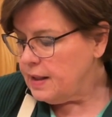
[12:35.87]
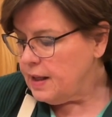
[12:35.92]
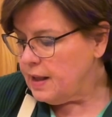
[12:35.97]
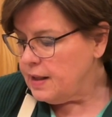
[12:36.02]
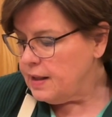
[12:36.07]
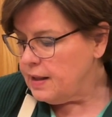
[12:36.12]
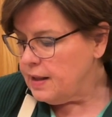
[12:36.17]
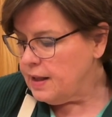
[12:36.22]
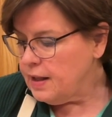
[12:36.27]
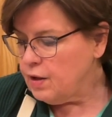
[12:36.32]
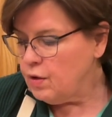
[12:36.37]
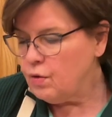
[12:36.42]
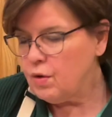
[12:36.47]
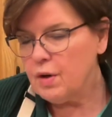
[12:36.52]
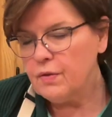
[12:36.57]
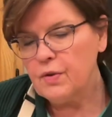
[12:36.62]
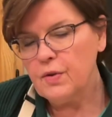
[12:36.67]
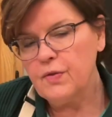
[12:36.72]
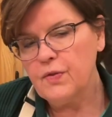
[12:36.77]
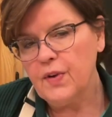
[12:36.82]
and then
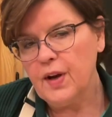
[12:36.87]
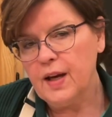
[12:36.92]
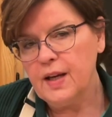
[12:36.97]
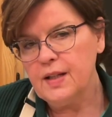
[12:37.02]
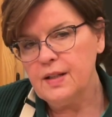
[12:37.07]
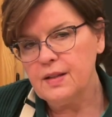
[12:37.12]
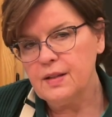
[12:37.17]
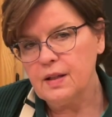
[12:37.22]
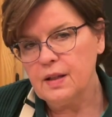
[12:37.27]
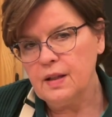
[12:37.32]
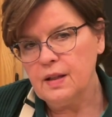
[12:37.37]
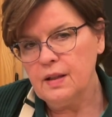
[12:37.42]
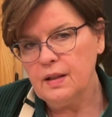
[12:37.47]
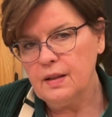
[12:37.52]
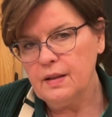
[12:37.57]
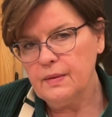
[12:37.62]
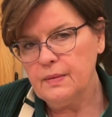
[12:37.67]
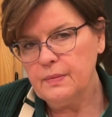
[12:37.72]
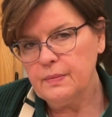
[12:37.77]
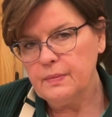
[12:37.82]
whoever finds it
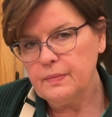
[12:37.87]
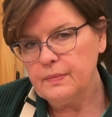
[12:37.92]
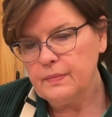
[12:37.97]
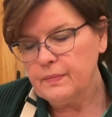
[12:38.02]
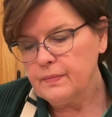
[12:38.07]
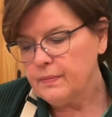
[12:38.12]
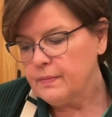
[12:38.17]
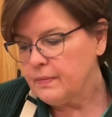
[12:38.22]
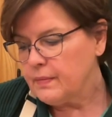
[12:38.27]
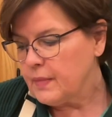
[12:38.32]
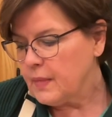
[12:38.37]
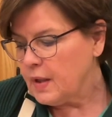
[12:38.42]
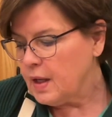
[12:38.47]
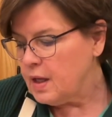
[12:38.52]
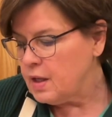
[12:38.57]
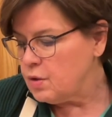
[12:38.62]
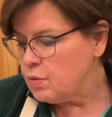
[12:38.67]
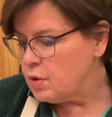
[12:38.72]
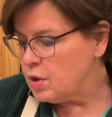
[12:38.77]
is